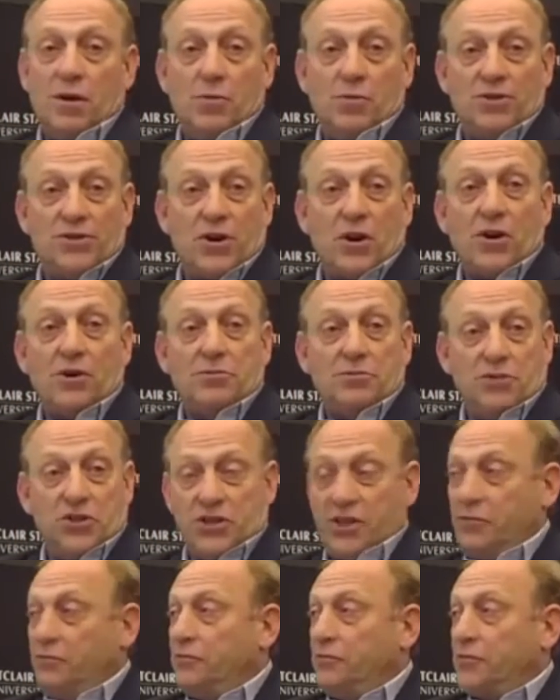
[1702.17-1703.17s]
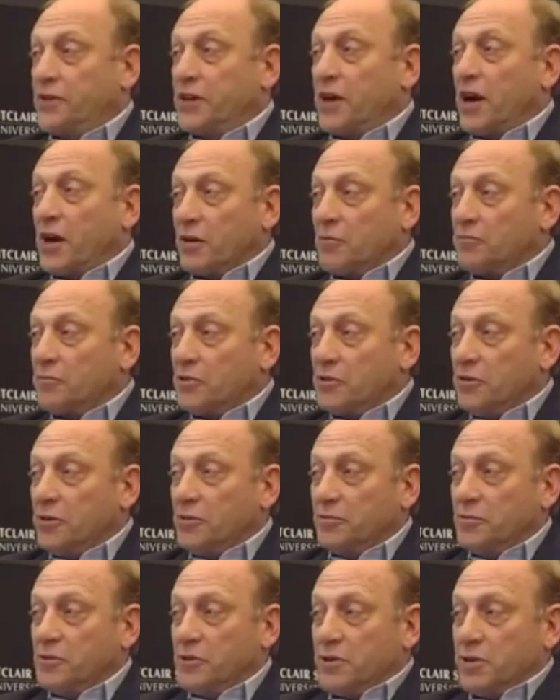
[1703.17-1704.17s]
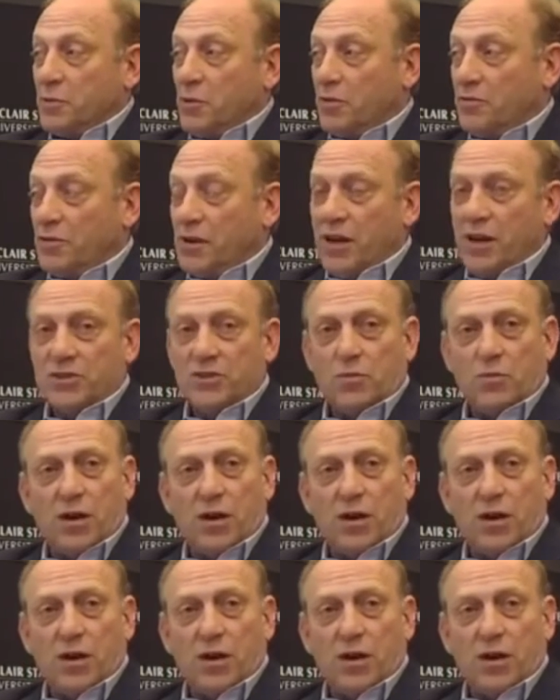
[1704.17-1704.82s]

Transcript: He was our chief photographer, and of course I'm often asked,